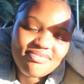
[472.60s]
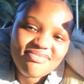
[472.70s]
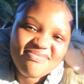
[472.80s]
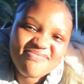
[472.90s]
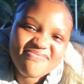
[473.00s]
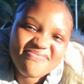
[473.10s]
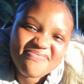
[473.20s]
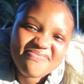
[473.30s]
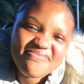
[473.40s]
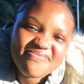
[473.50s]

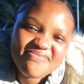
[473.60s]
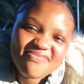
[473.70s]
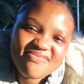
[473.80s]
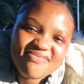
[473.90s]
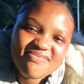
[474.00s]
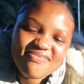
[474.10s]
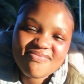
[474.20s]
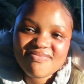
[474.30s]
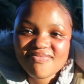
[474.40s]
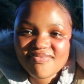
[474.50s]

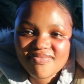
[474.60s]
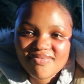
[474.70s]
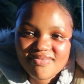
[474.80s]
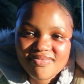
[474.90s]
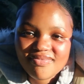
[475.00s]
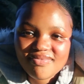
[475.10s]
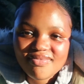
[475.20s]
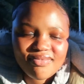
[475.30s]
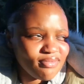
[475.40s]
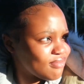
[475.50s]

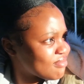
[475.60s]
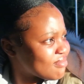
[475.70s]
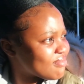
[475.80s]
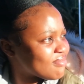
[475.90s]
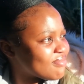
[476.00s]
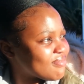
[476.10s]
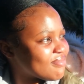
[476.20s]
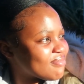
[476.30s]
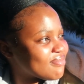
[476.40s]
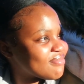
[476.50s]

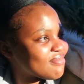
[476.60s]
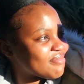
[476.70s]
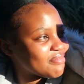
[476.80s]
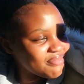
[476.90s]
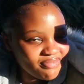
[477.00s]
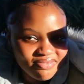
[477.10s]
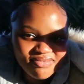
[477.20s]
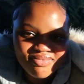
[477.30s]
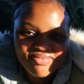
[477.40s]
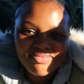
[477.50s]

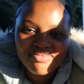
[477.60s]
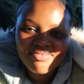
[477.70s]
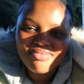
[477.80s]
The person shown says nothing.